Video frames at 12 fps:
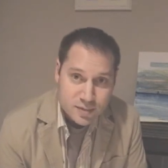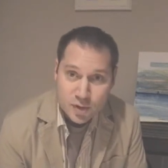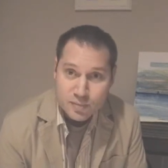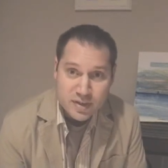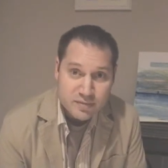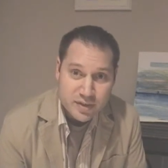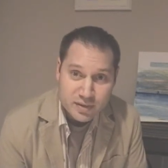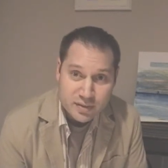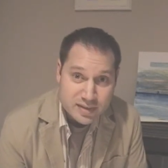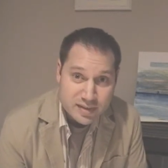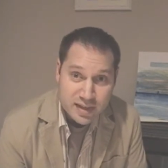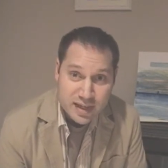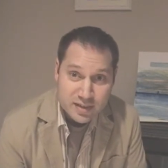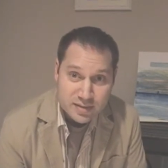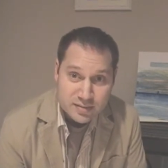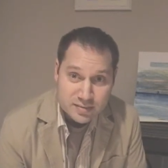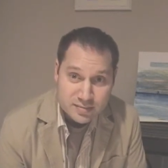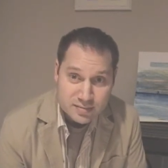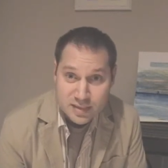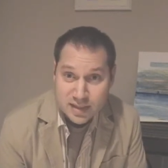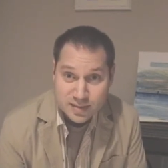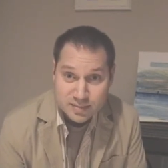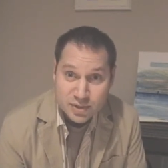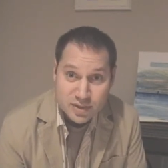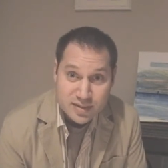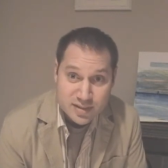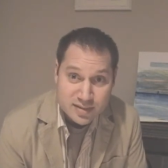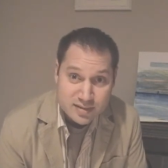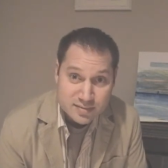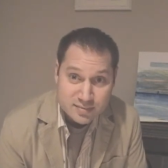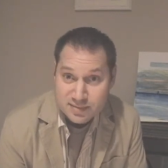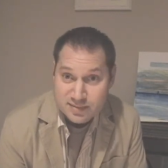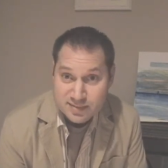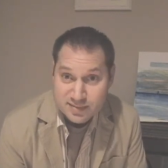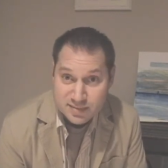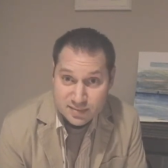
hope my video entertained you. Uh, I'm sure it didn't. Hmm.